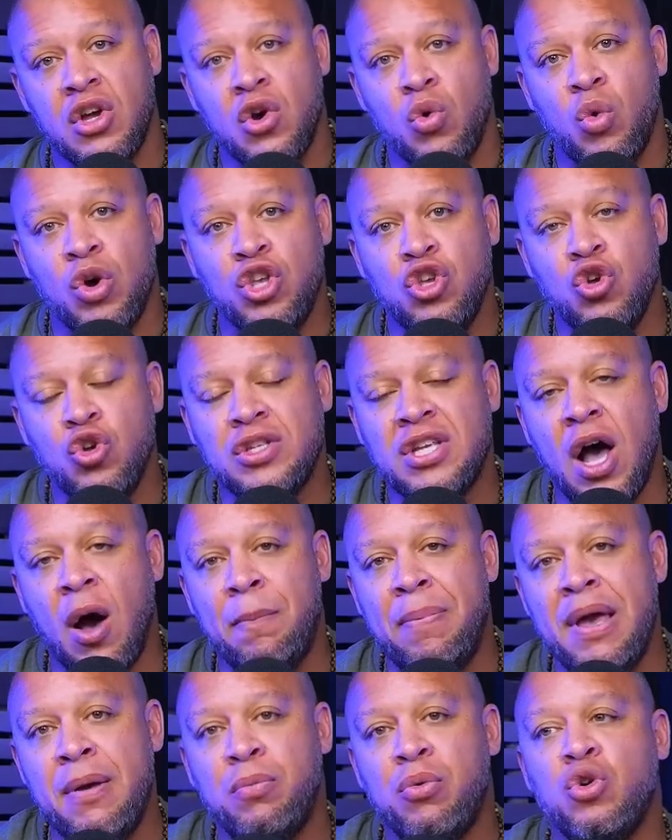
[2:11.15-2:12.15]
When you tell
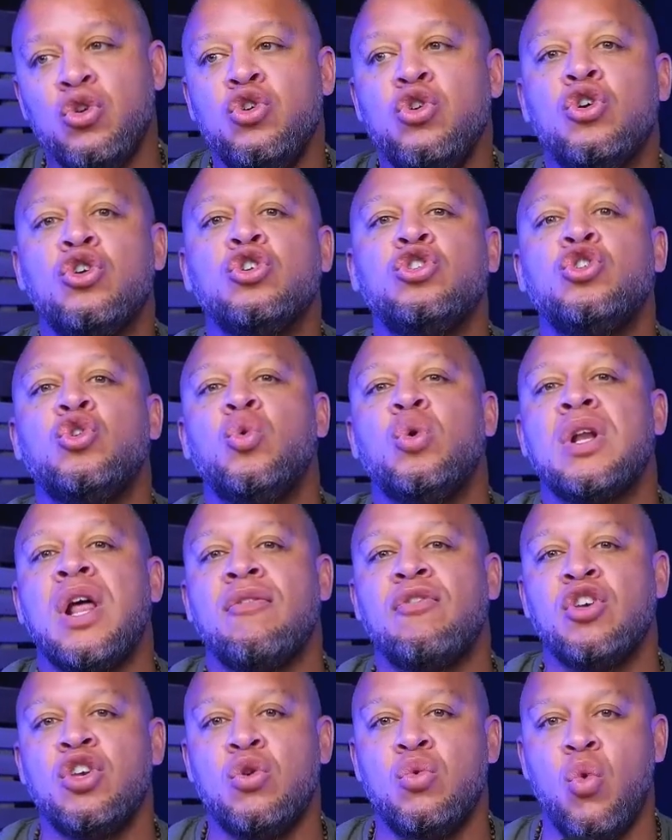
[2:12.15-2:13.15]
people you could do
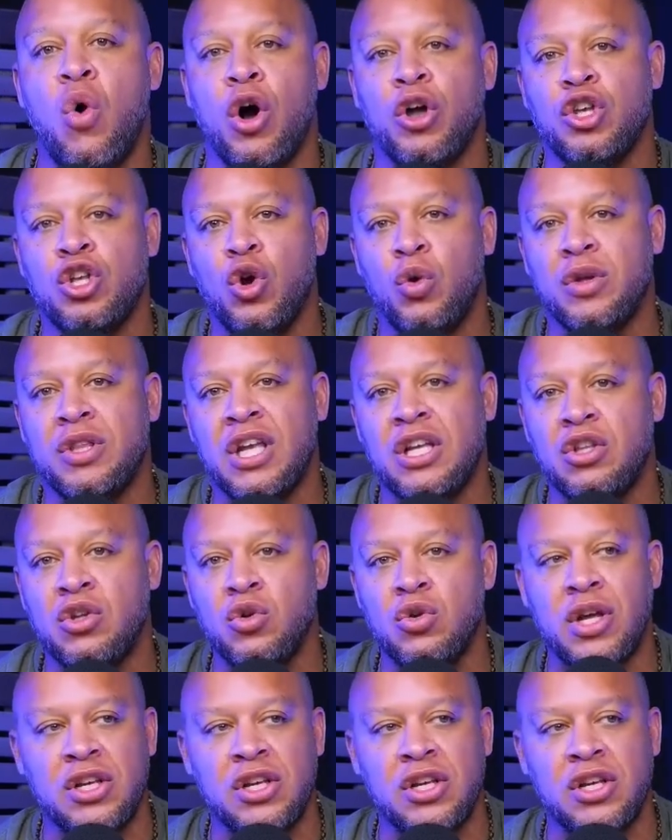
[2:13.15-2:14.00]
whatever you want, you know what they do?